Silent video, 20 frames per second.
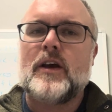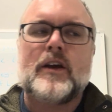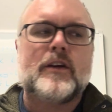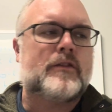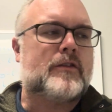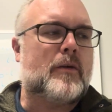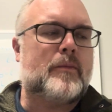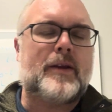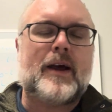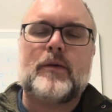
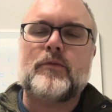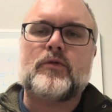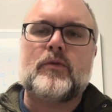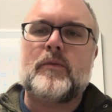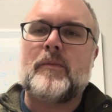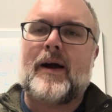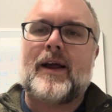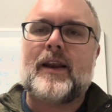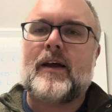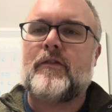Sometimes we
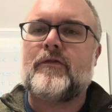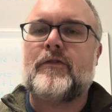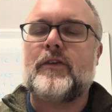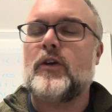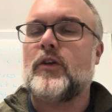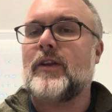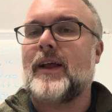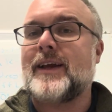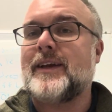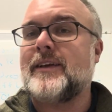might not
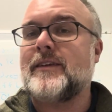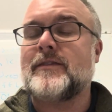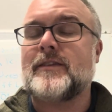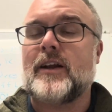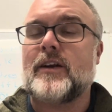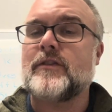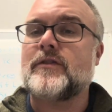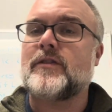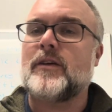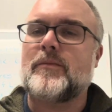feel like he's
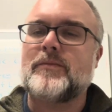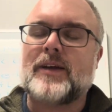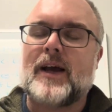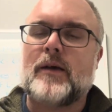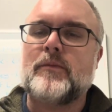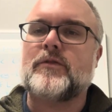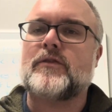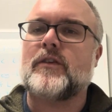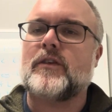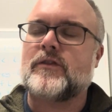there.
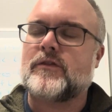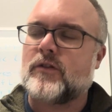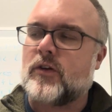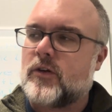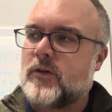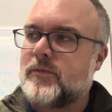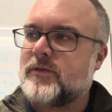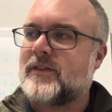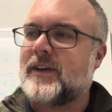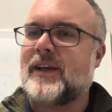Sometimes
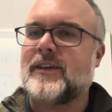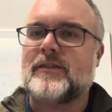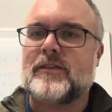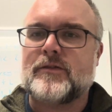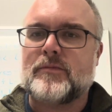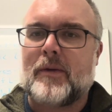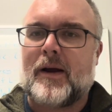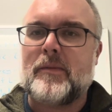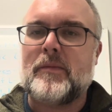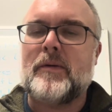
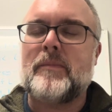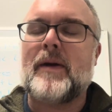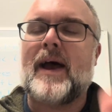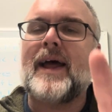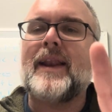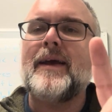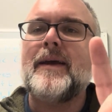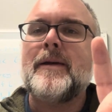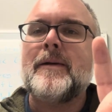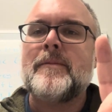circumstances might be
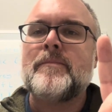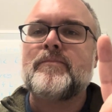bad.